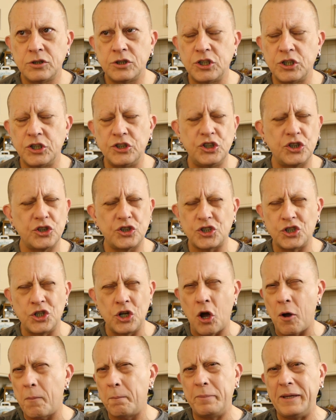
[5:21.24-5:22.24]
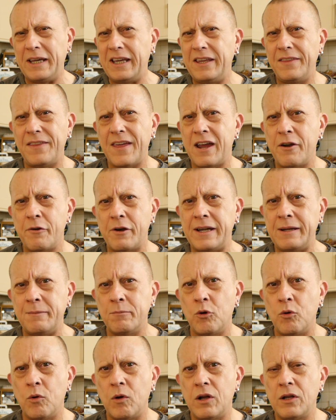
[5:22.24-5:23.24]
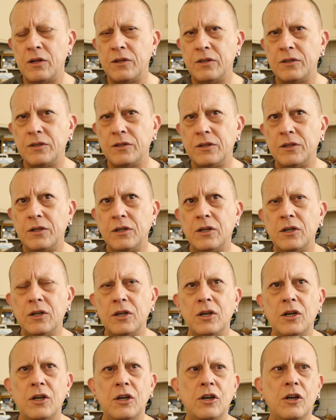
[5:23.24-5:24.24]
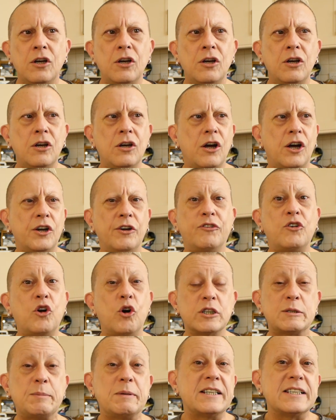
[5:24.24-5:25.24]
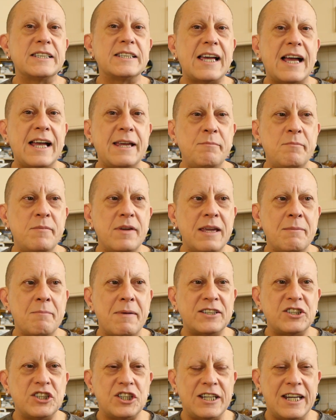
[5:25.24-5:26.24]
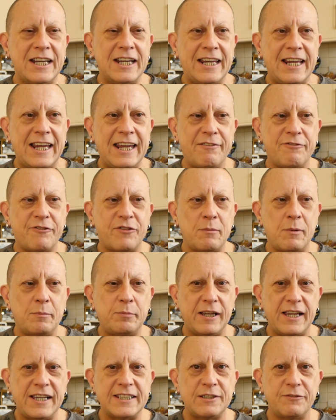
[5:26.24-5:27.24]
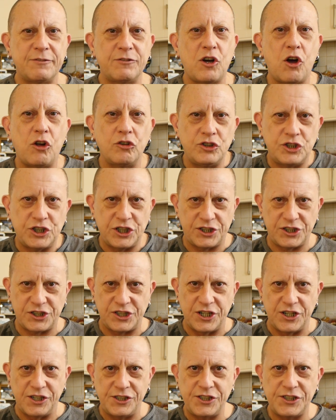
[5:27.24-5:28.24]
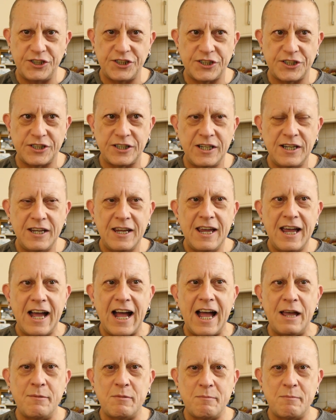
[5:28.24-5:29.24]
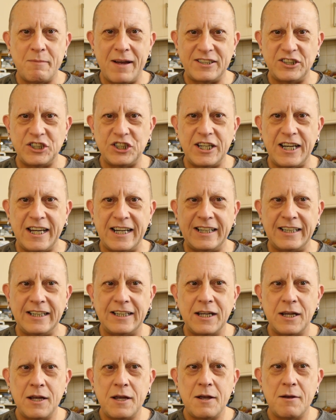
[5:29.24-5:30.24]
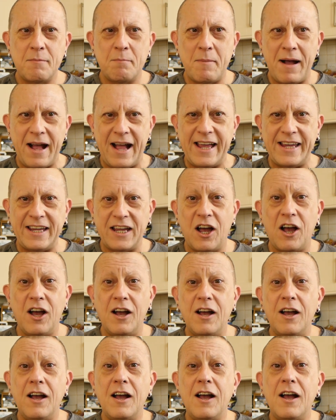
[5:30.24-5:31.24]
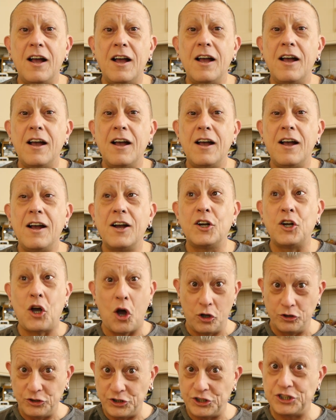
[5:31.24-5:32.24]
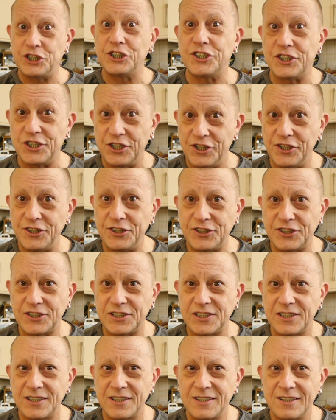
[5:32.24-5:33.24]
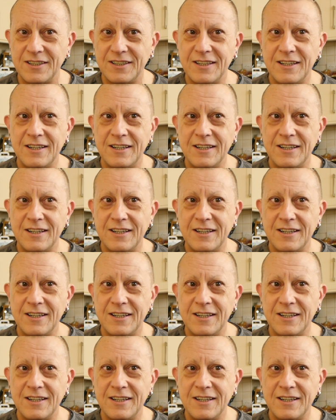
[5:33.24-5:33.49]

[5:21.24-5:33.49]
to just not be there anymore and of course because i'm imagining it from a place of consciousness i'm imagining my consciousness